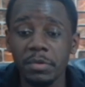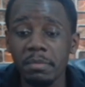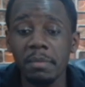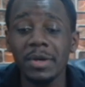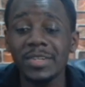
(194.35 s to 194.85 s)

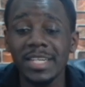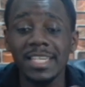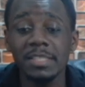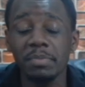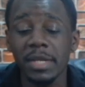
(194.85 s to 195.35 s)
remember United
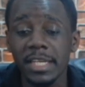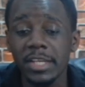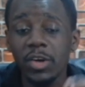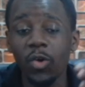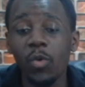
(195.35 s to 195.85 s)
has
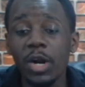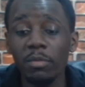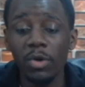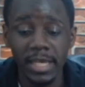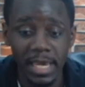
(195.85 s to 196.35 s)
played one
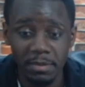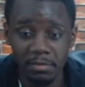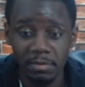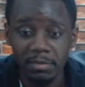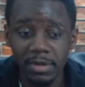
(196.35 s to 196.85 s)
more
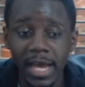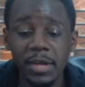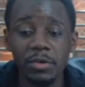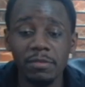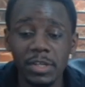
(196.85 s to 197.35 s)
game
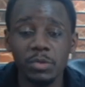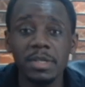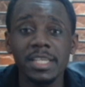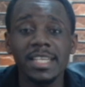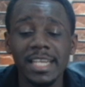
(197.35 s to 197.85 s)
ahead of Arsenal,
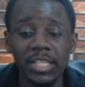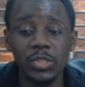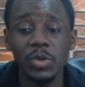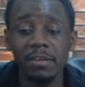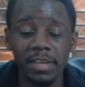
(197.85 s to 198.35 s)
meaning that
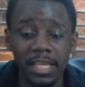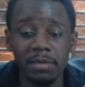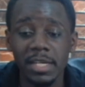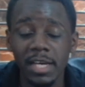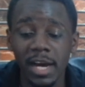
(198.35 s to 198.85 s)
Arsenal have a
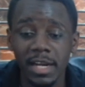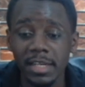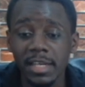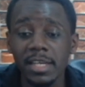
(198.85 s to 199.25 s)
game in hand